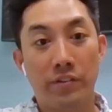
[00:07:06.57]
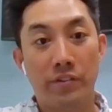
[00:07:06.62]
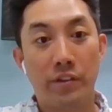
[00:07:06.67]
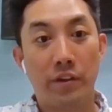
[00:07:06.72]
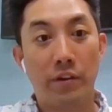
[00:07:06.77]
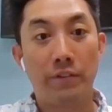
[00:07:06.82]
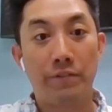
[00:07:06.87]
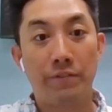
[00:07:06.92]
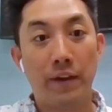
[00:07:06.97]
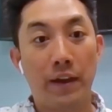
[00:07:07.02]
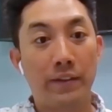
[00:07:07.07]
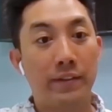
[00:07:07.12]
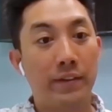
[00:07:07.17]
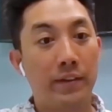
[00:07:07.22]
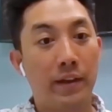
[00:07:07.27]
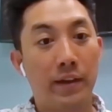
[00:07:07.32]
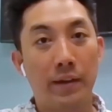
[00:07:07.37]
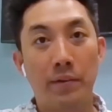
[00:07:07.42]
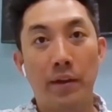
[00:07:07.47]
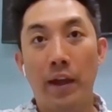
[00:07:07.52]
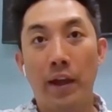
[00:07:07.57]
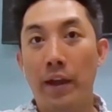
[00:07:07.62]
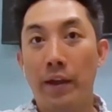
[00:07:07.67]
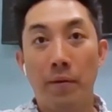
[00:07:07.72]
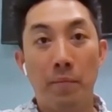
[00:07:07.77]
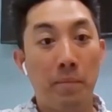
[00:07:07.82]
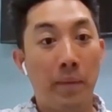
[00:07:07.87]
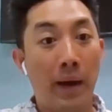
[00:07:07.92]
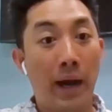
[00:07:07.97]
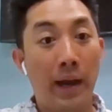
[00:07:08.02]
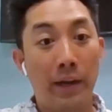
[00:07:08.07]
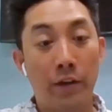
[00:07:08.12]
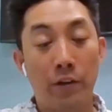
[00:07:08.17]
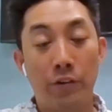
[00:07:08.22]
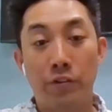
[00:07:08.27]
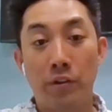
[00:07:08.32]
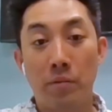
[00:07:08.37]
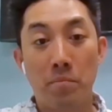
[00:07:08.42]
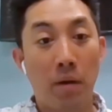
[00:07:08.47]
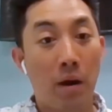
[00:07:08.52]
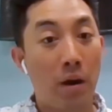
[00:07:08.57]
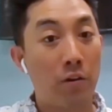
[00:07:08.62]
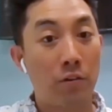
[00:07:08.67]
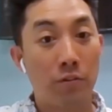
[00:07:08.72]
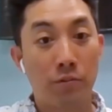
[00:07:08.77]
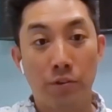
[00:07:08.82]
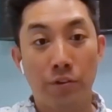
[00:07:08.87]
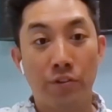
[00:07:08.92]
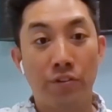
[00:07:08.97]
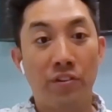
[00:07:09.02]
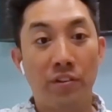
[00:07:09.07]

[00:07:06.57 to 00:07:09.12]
still affecting buyers and borrowers